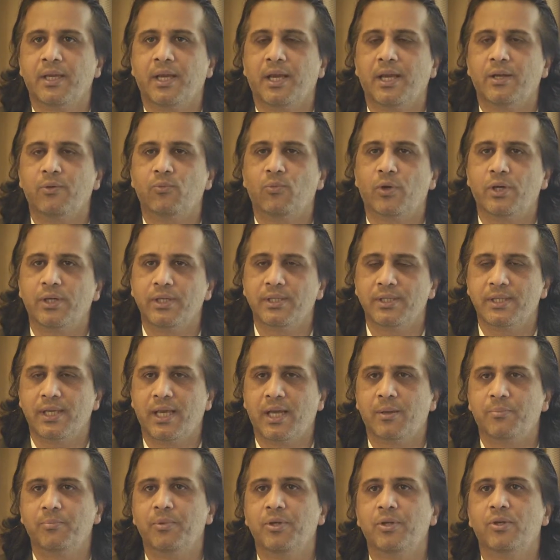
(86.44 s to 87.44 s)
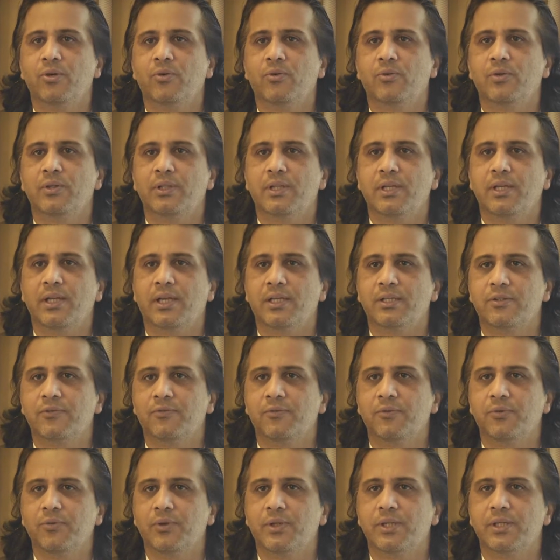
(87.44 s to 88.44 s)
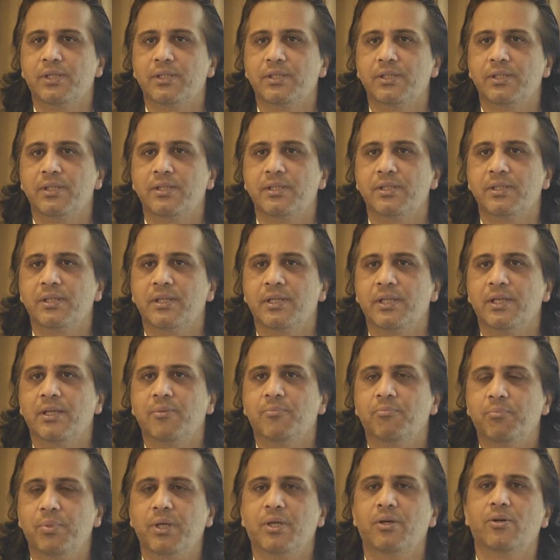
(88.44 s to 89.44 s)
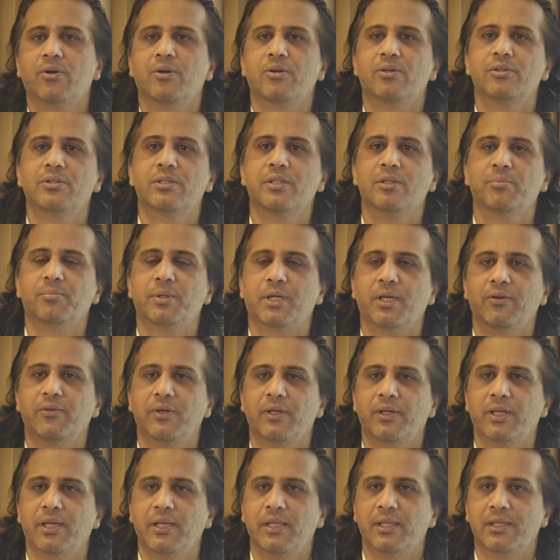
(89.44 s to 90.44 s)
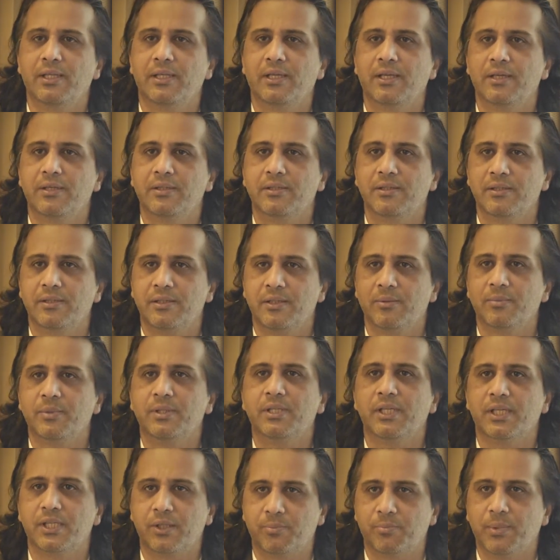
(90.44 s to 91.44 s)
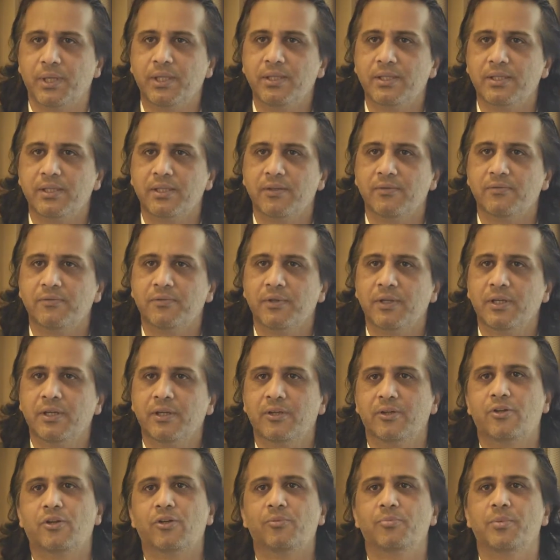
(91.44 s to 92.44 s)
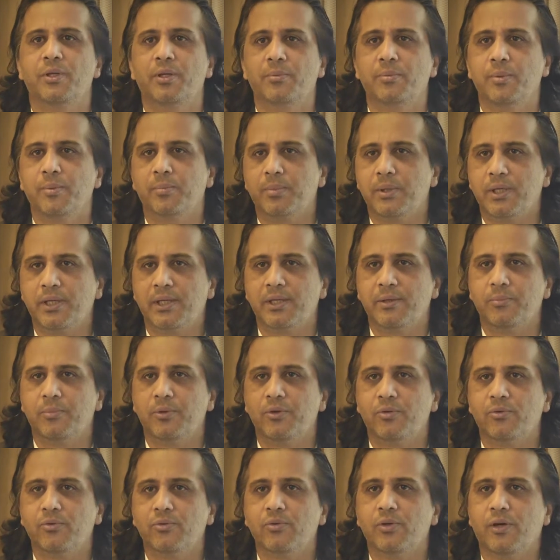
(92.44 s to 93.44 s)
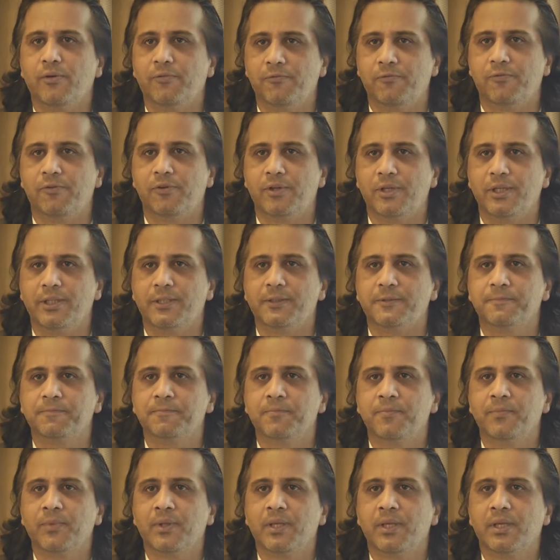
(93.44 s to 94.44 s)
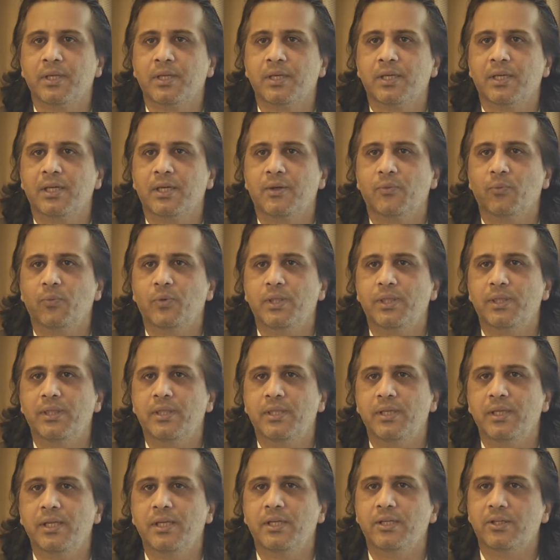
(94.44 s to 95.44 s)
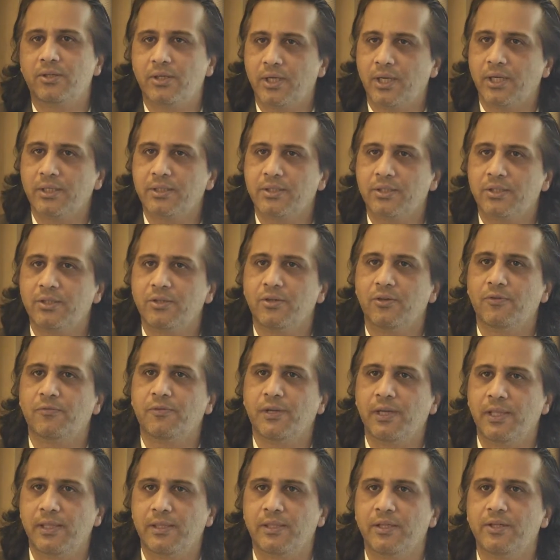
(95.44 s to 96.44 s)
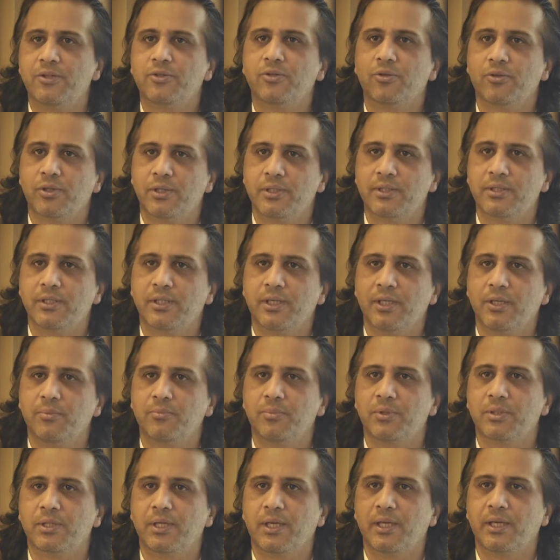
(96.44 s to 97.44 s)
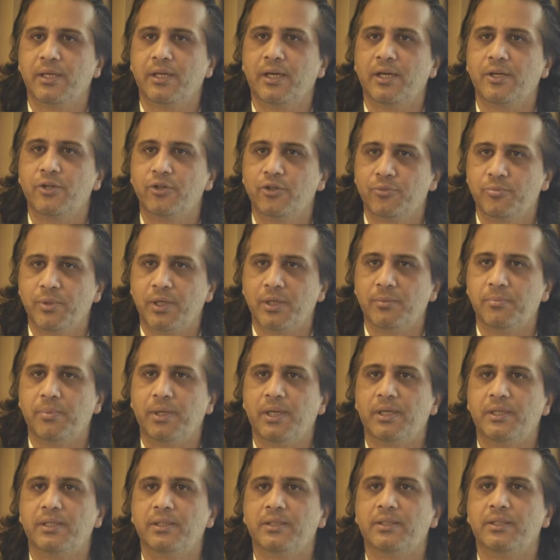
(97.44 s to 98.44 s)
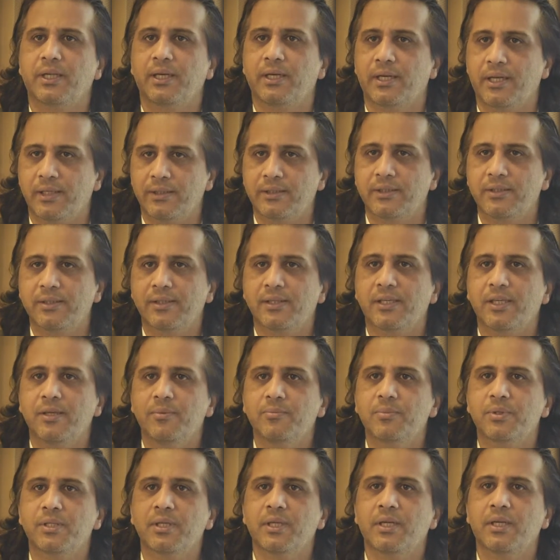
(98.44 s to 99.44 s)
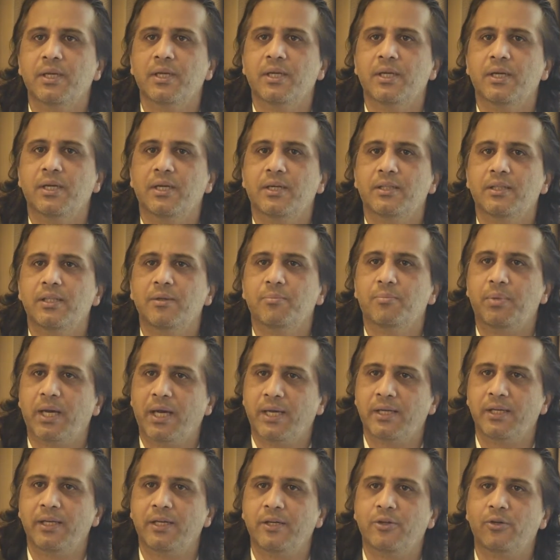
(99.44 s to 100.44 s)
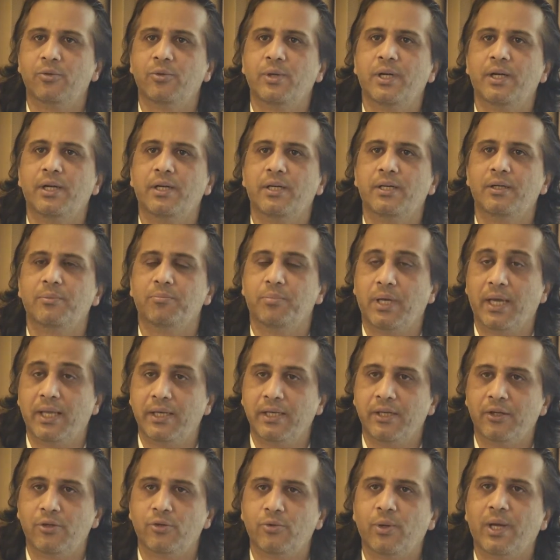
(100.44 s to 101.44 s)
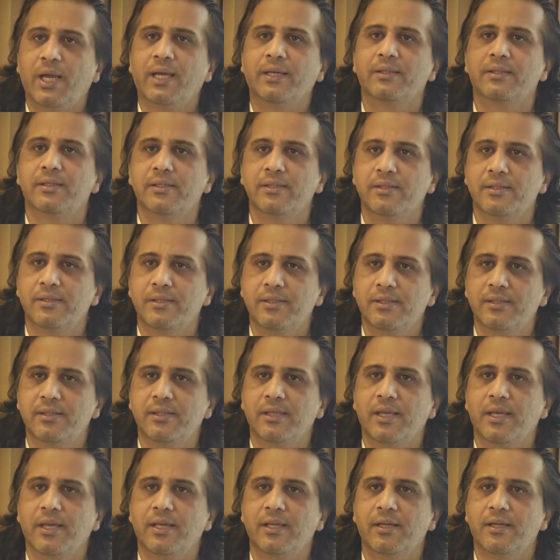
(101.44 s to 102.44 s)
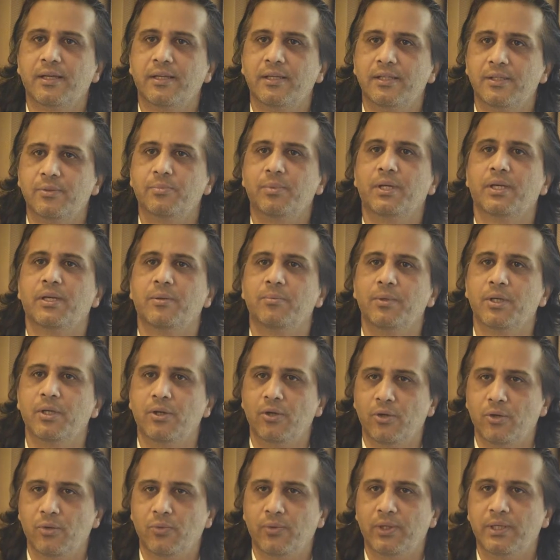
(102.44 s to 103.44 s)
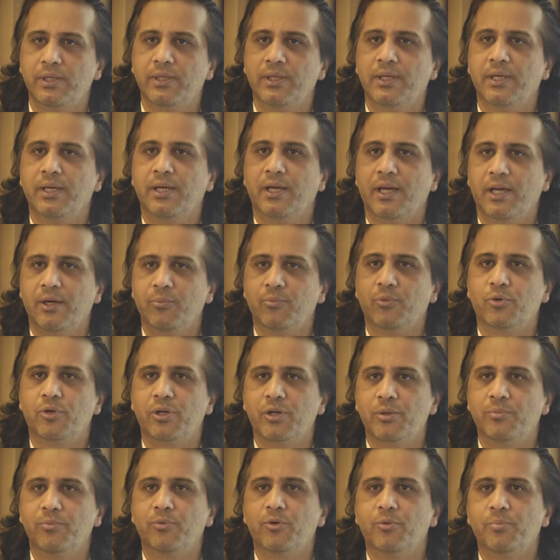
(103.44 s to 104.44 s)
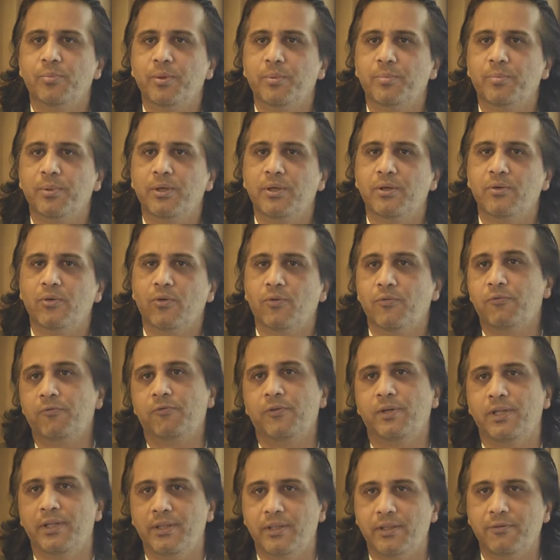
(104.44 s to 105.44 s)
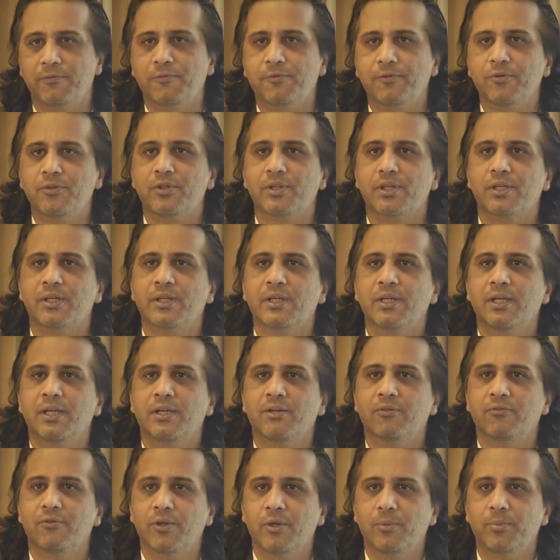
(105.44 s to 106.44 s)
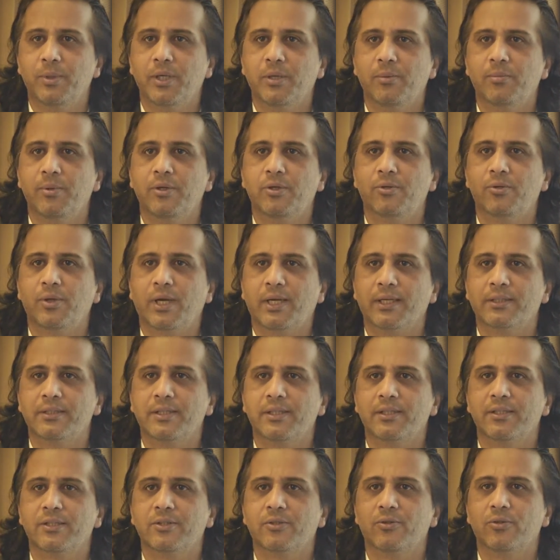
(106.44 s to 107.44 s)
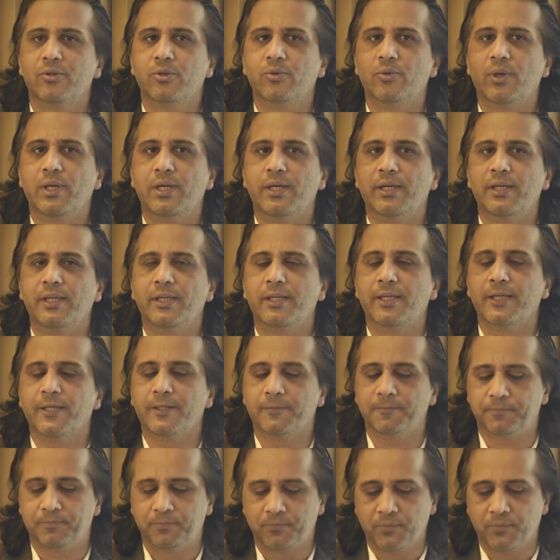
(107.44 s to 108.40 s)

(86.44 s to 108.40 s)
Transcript: And what is happening over the last few years is because the private healthcare system is expensive, not many people are able to afford it. With the introduction of health insurance schemes like Ayushman Bharat and other schemes, the barrier to access this care is becoming lower, and more people, hopefully in the future, will be able to access good quality care.